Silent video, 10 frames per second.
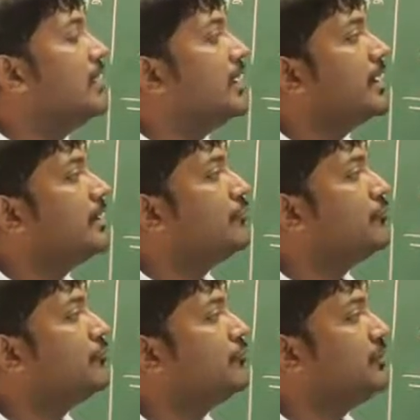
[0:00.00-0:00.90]
like
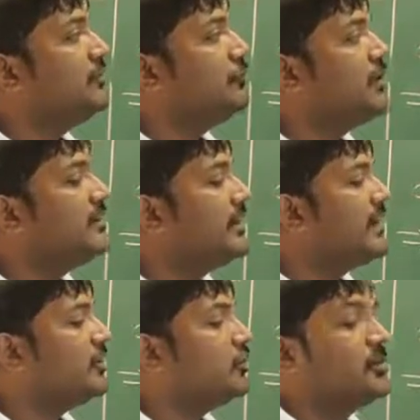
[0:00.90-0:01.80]
343
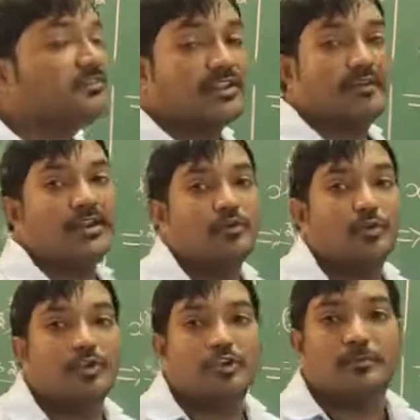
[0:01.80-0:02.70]
n cube as 7n
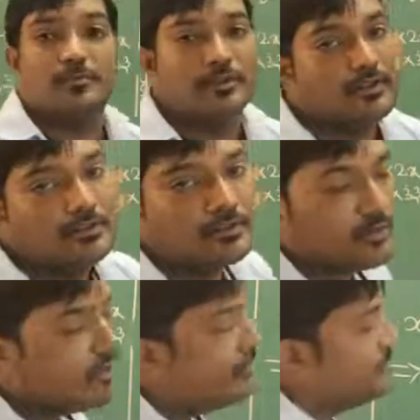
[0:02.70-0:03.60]
whole cube?
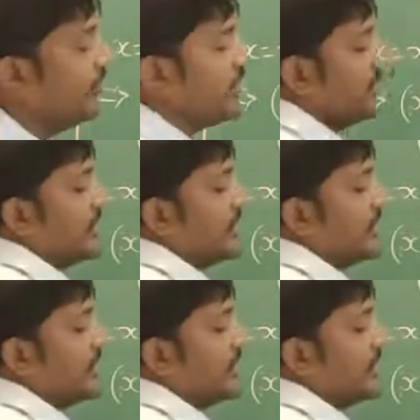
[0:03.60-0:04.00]
So we